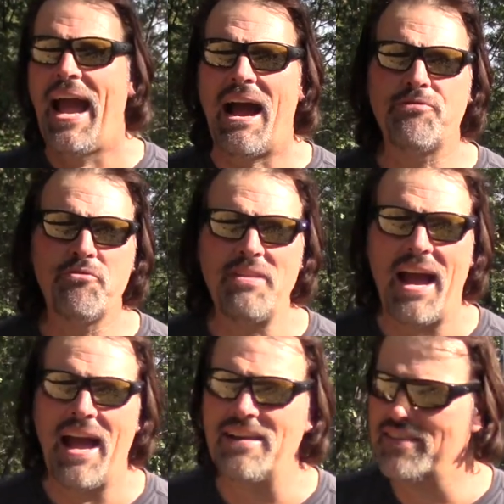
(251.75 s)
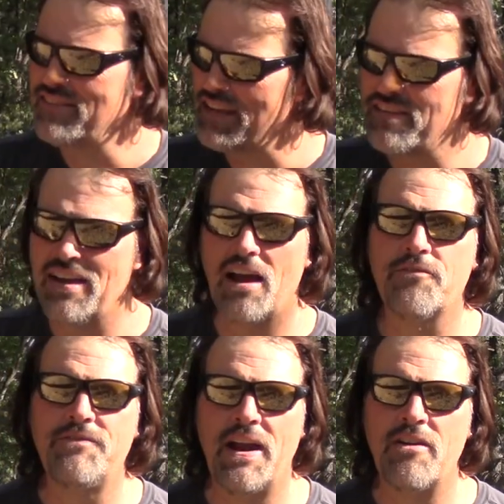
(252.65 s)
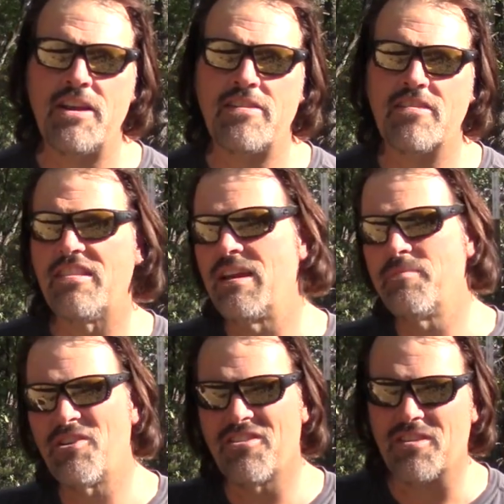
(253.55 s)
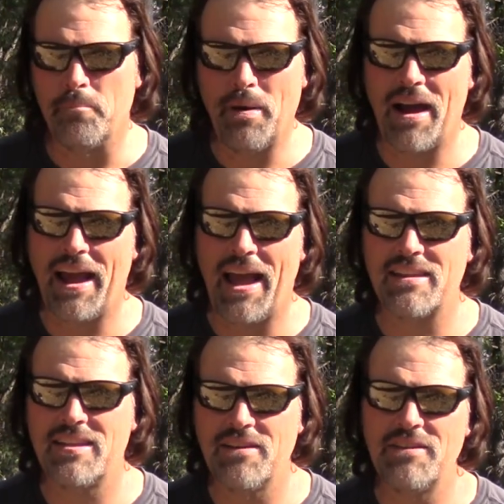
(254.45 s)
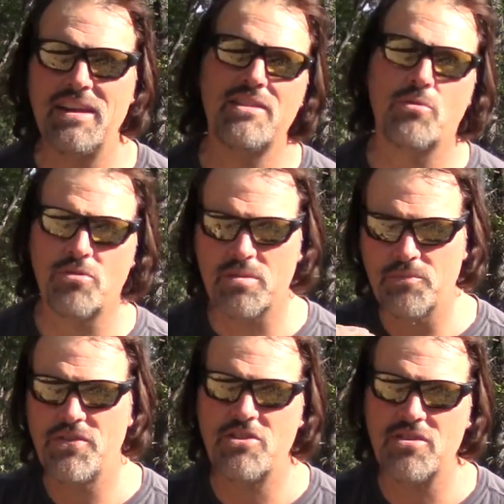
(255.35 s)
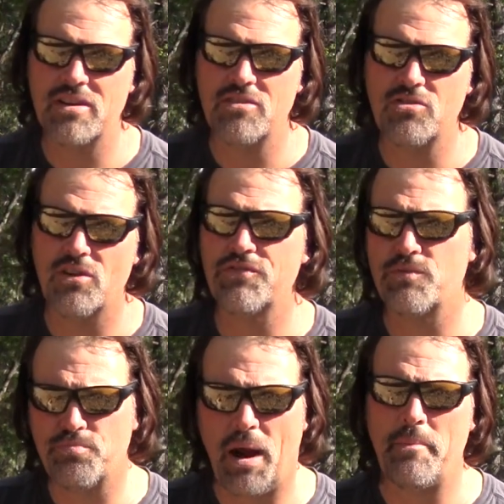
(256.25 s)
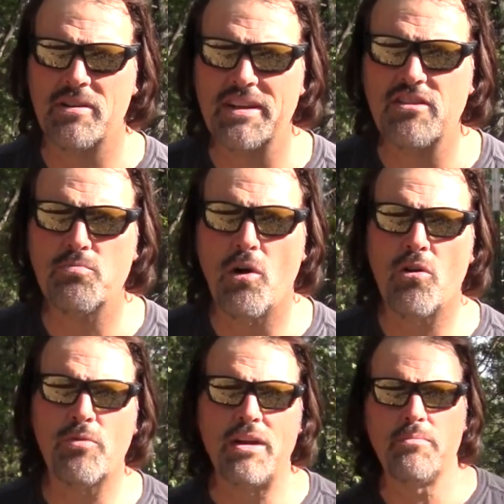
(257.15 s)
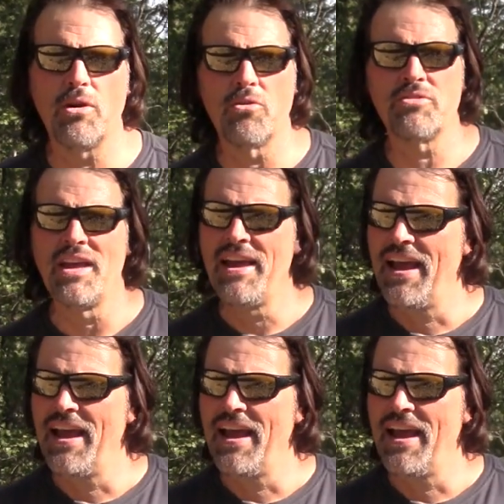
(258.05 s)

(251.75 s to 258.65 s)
After that, things got very slim. There was some bug activity. There were some fish on the surface, primarily small rainbows.